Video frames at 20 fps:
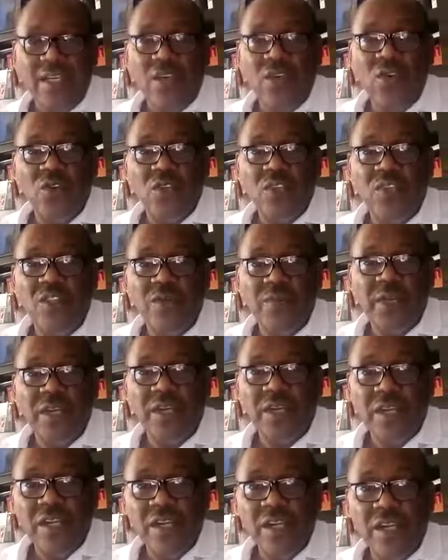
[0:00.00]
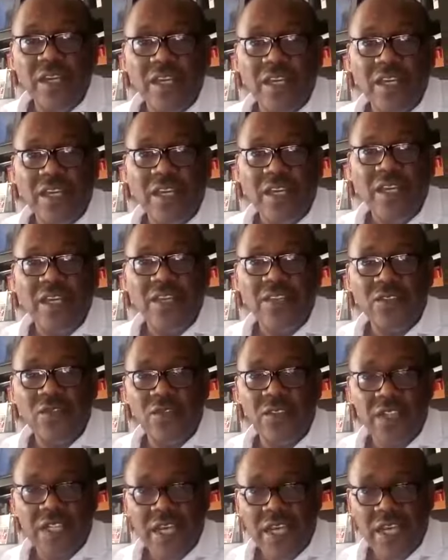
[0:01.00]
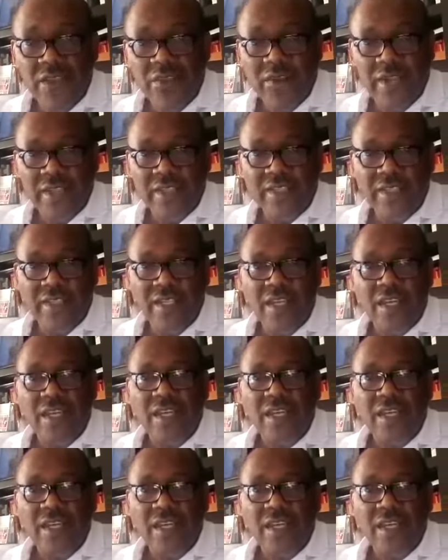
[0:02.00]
Go to your bed early, get good night rest.